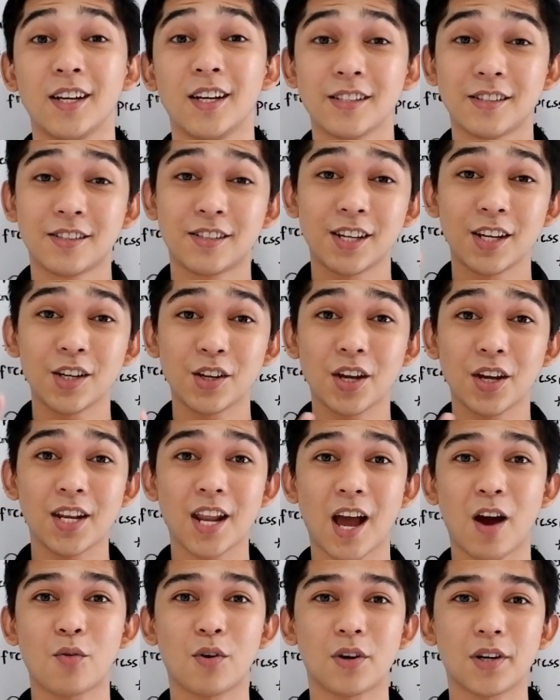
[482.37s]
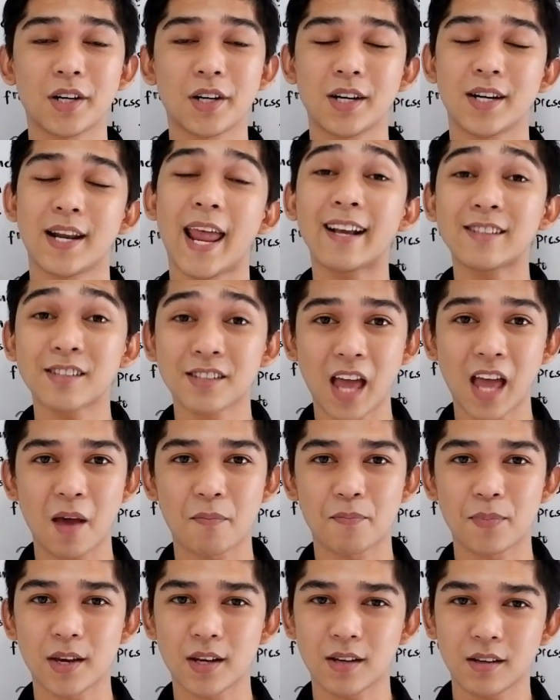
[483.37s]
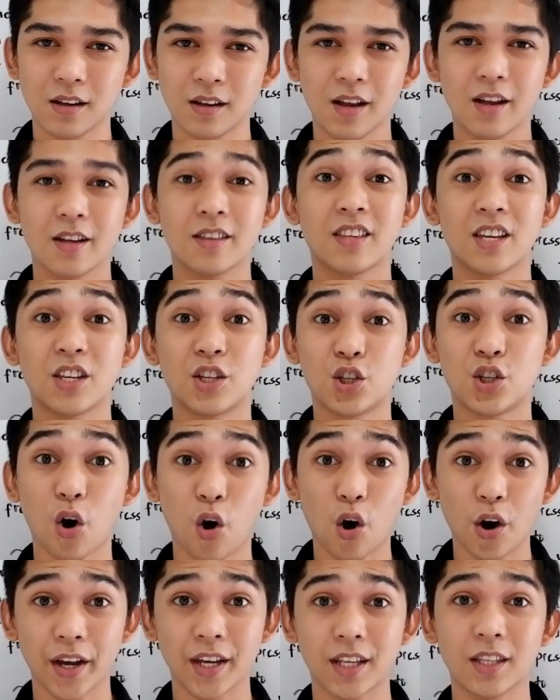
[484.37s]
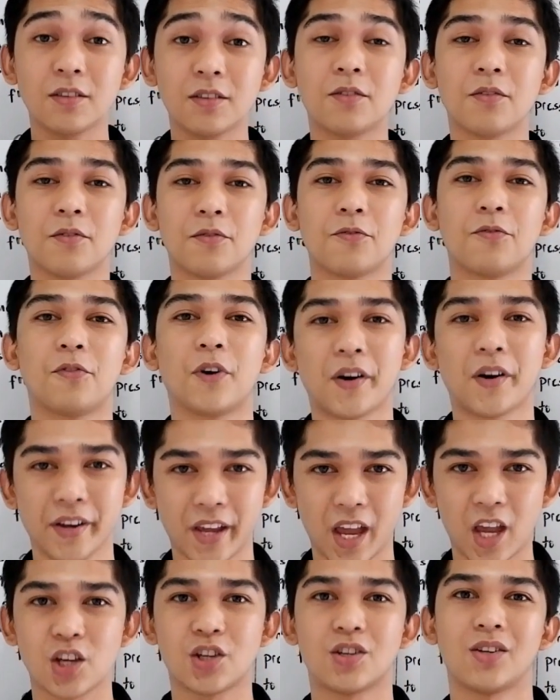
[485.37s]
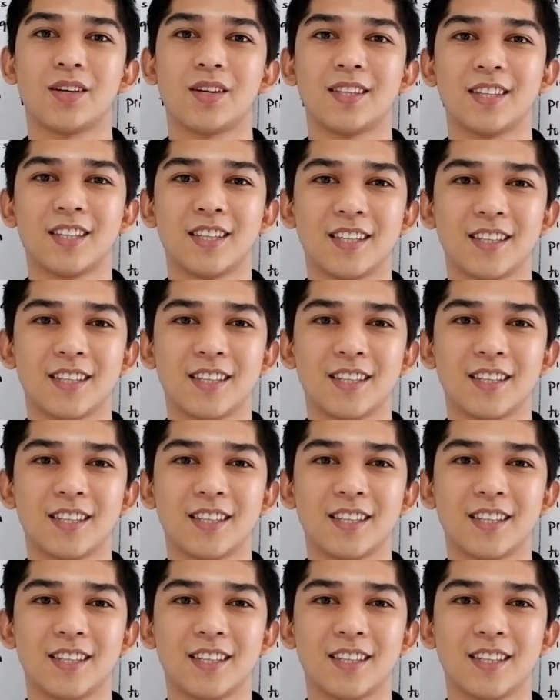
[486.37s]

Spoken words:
See you in our next topic, the joint variation.